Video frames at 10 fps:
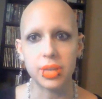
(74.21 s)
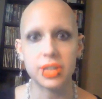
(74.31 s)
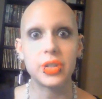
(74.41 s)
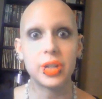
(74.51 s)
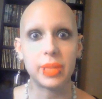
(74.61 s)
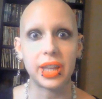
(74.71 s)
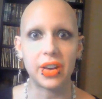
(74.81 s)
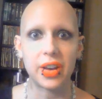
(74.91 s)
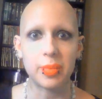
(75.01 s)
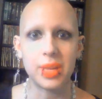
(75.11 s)
extremely
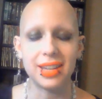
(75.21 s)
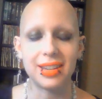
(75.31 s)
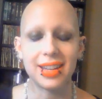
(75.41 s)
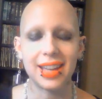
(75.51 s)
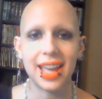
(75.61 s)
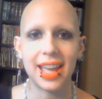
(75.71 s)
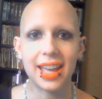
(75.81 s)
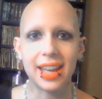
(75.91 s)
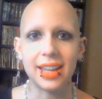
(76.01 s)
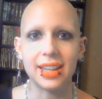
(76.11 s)
common,
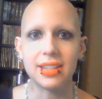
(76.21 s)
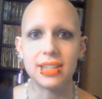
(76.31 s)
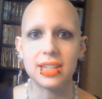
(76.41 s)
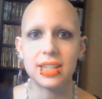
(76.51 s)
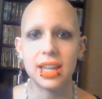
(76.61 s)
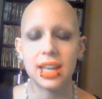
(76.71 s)
and